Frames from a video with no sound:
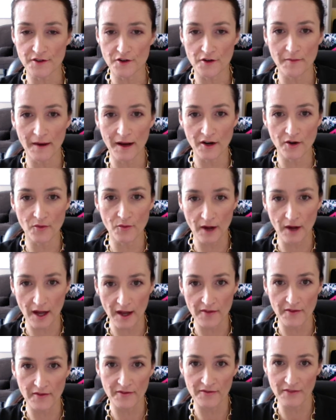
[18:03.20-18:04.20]
no matter what,
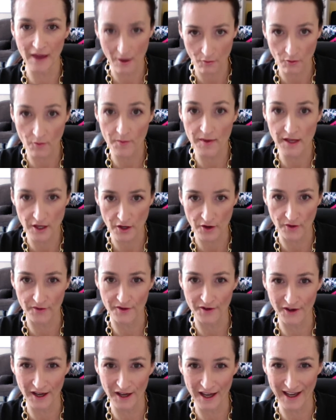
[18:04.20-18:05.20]
that will be you.
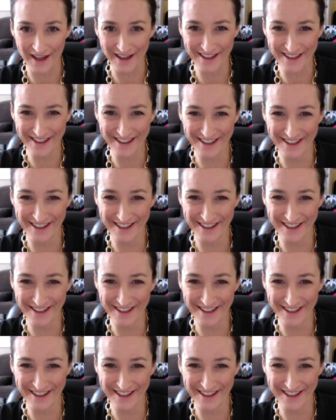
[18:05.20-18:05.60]
Okay.